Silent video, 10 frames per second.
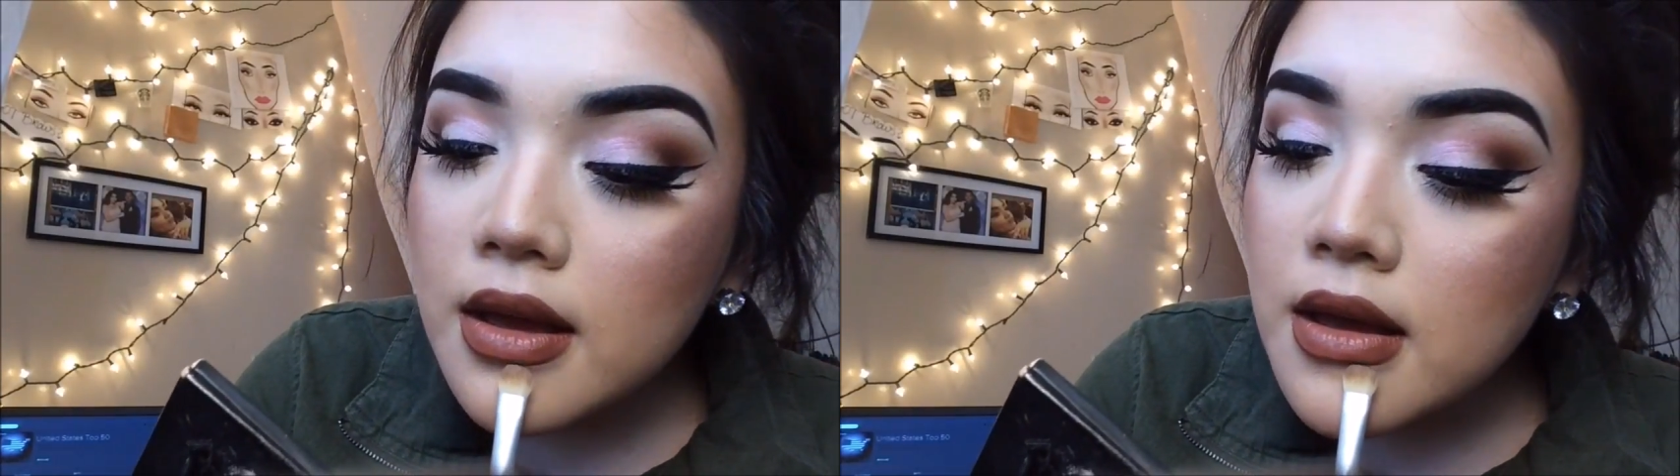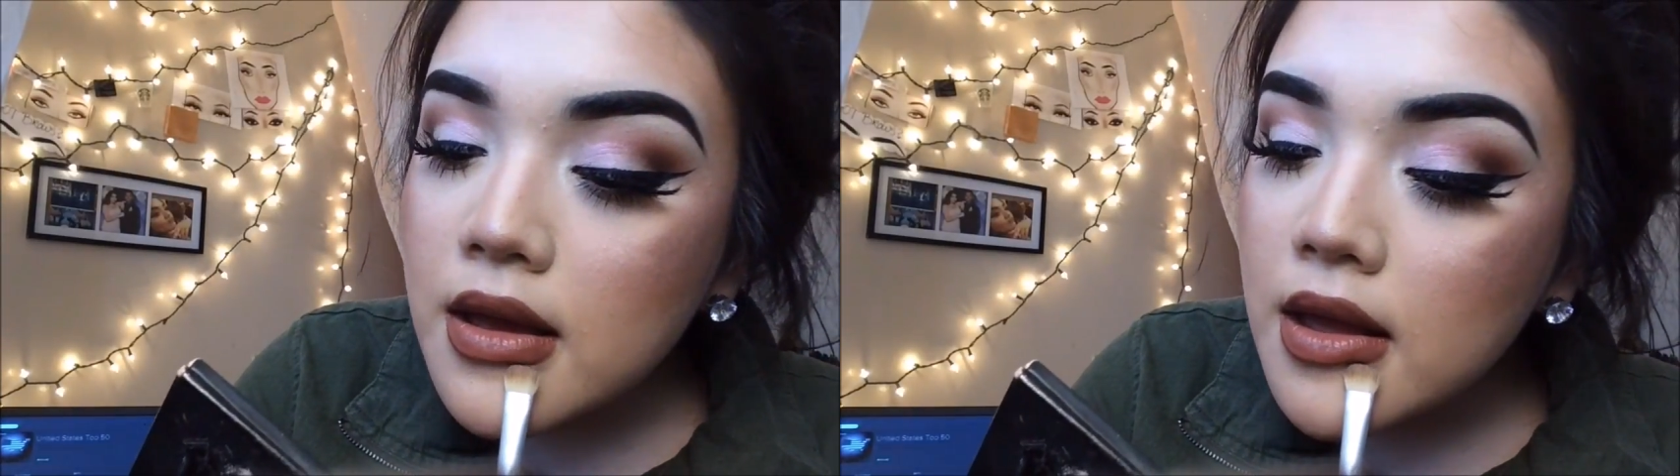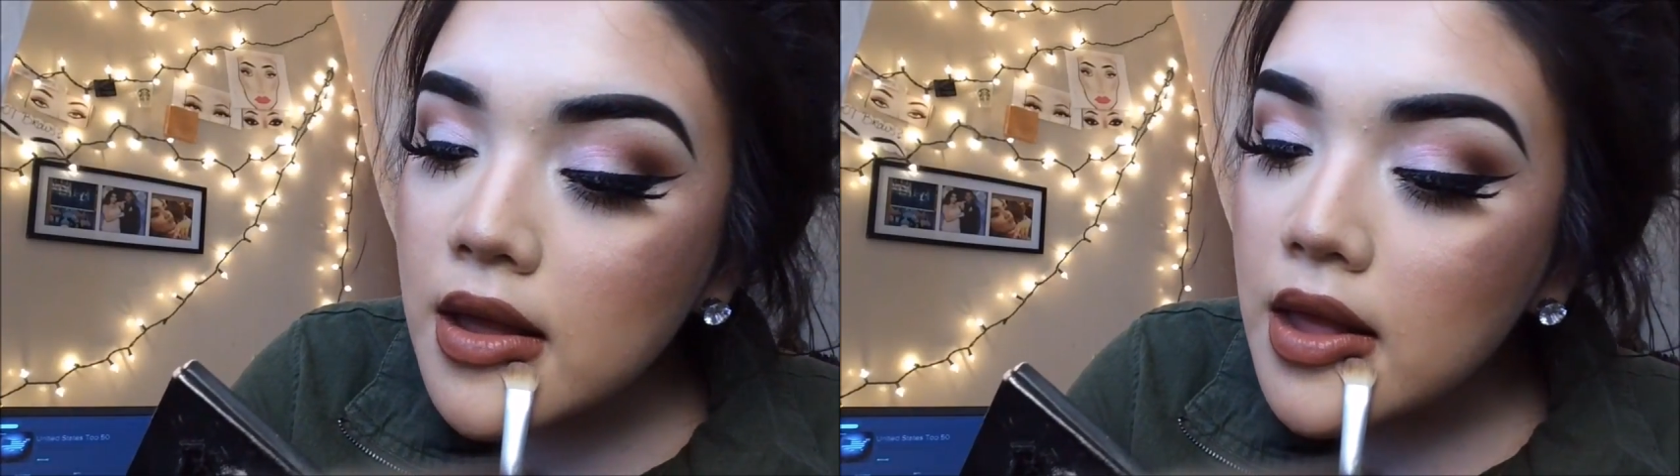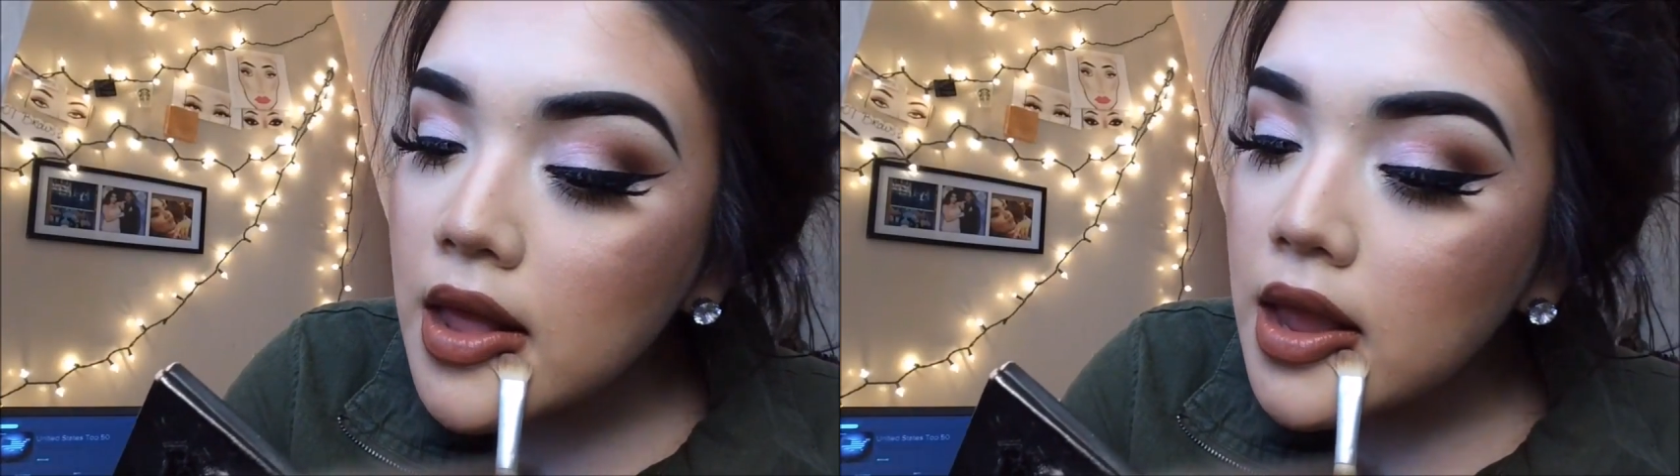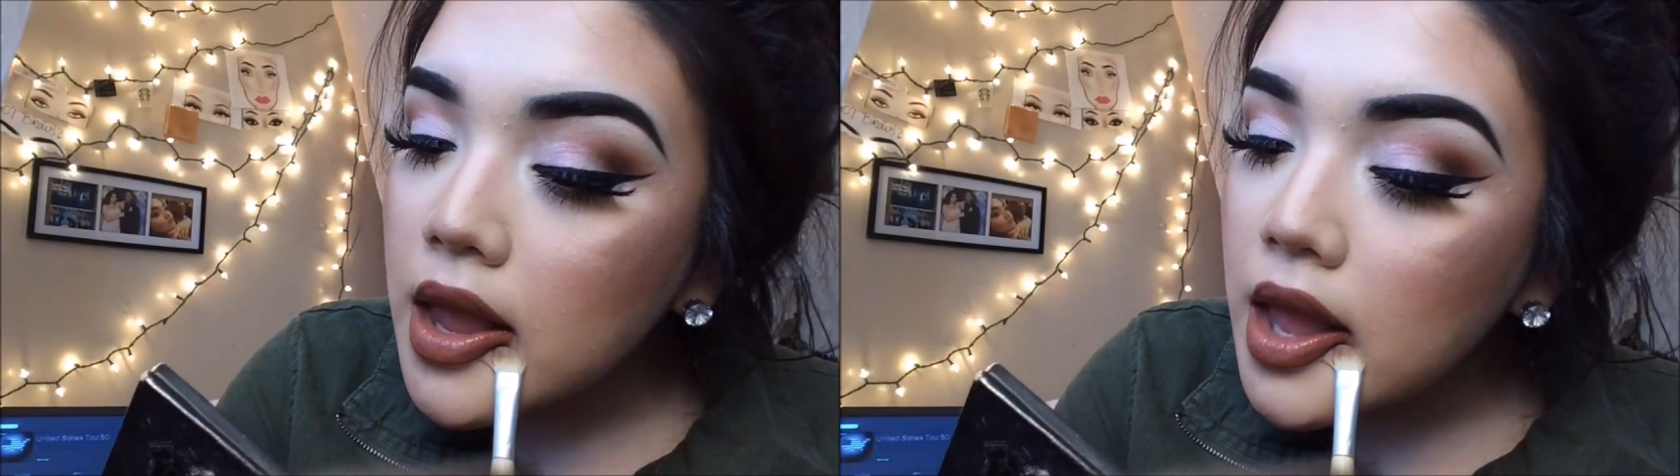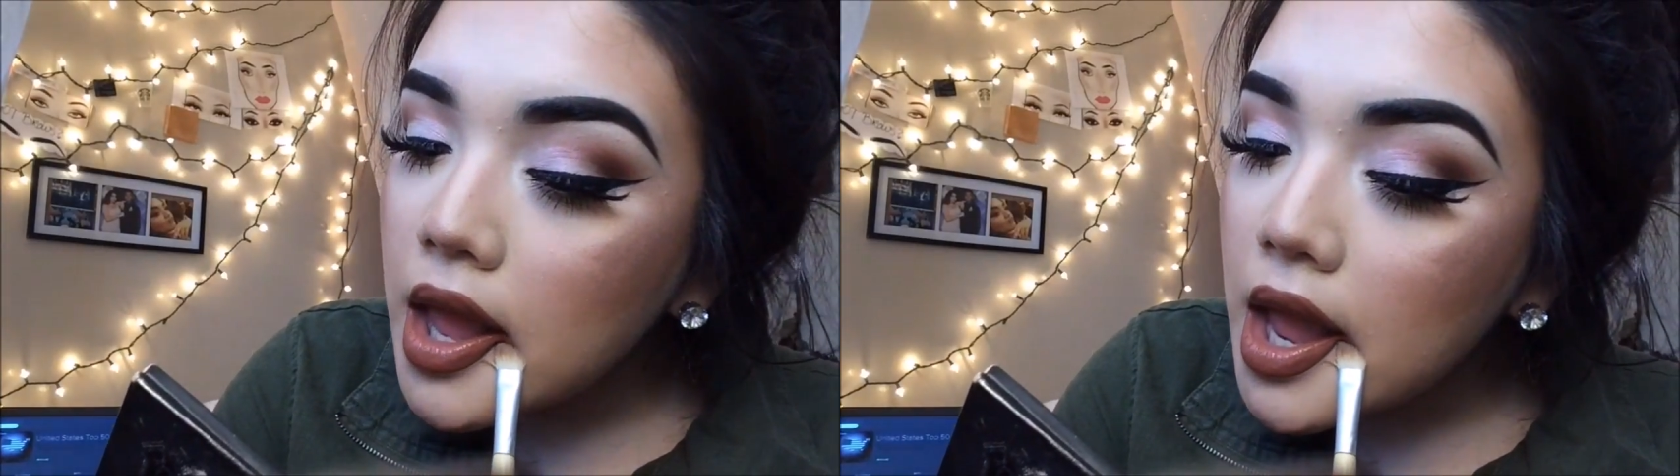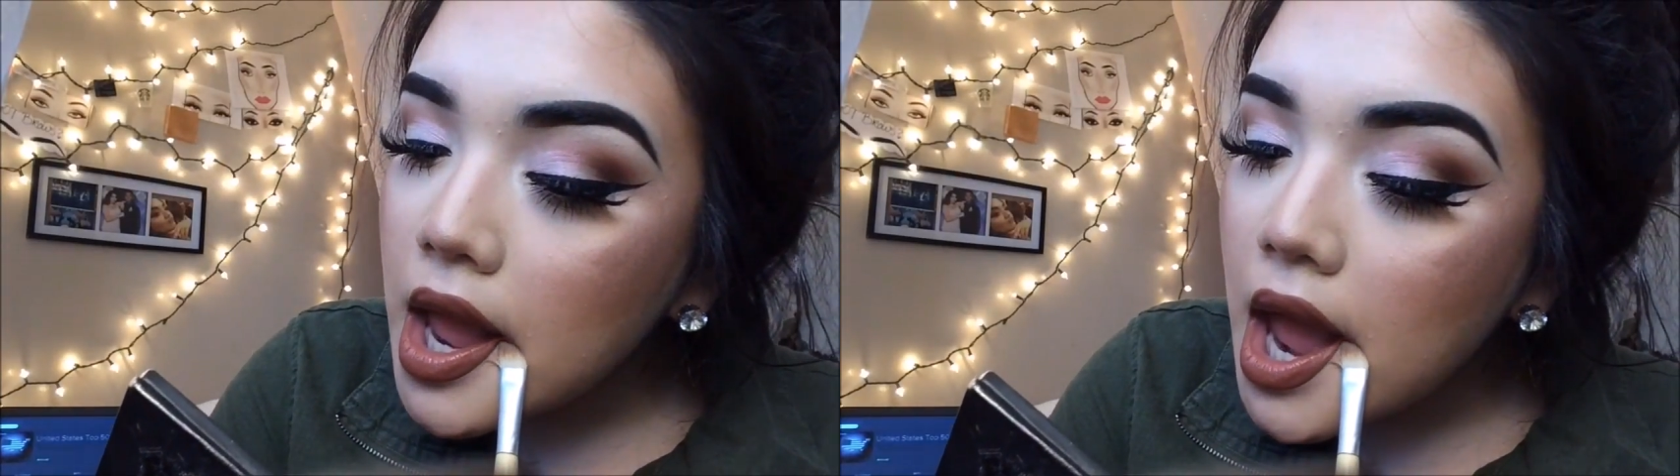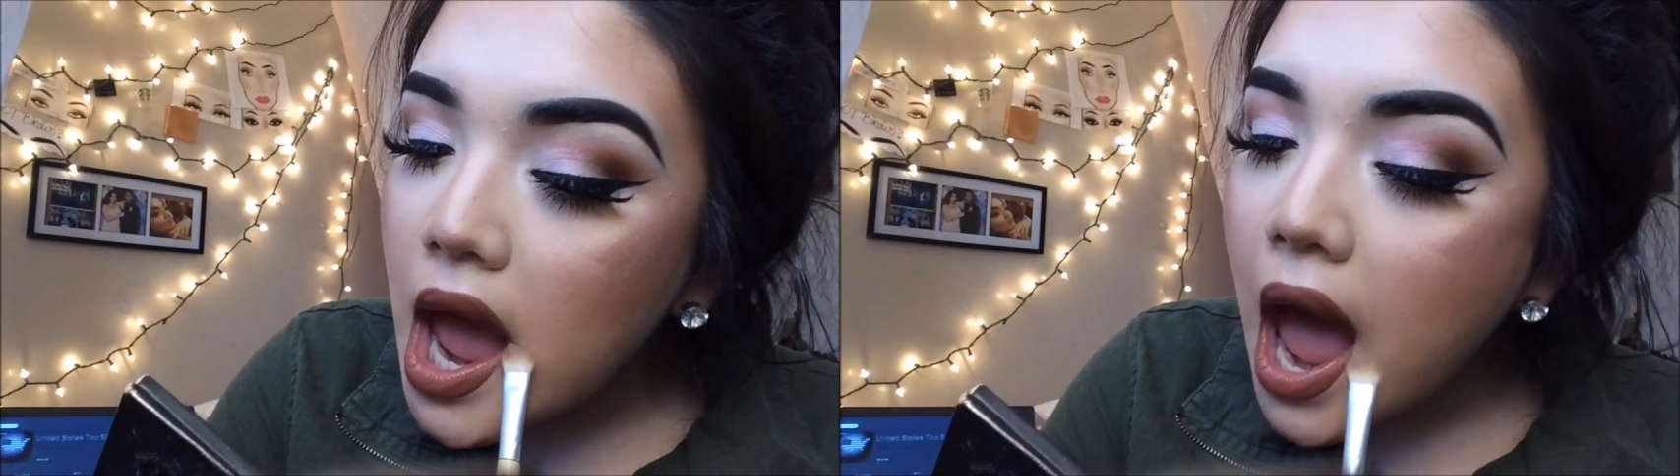And you can
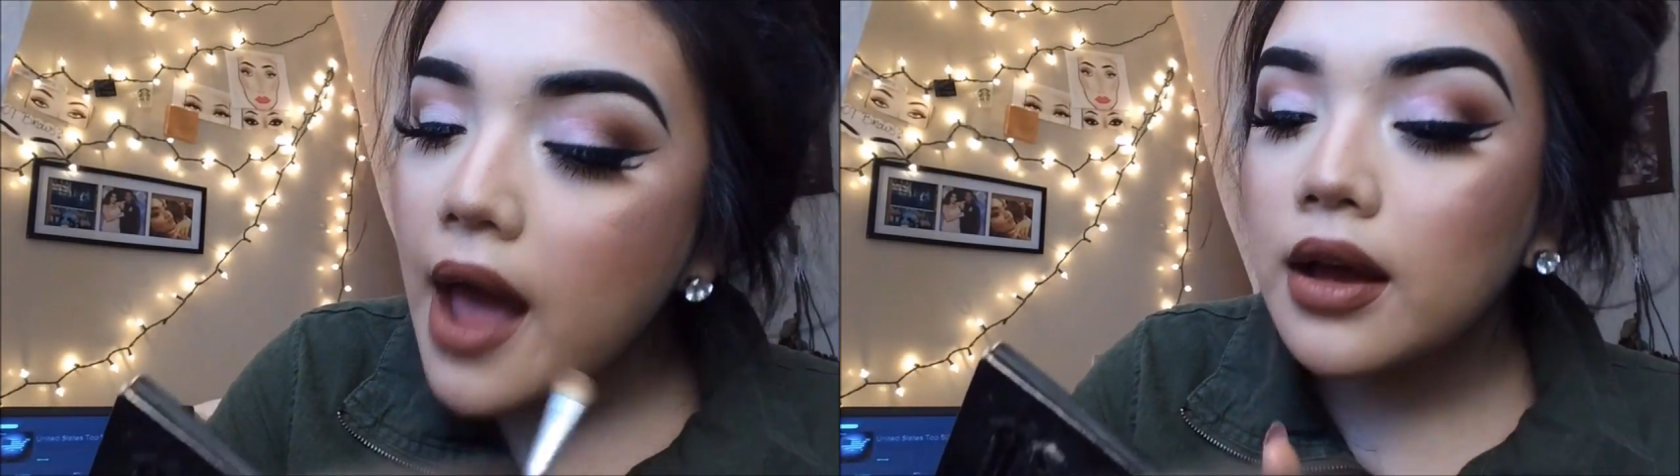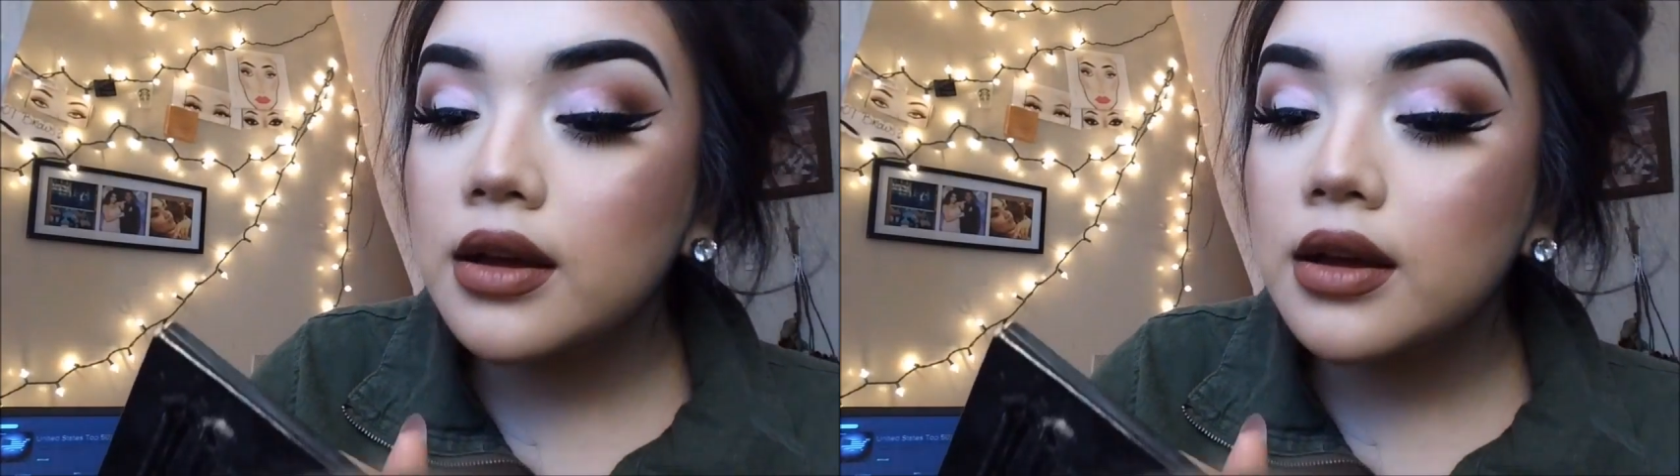use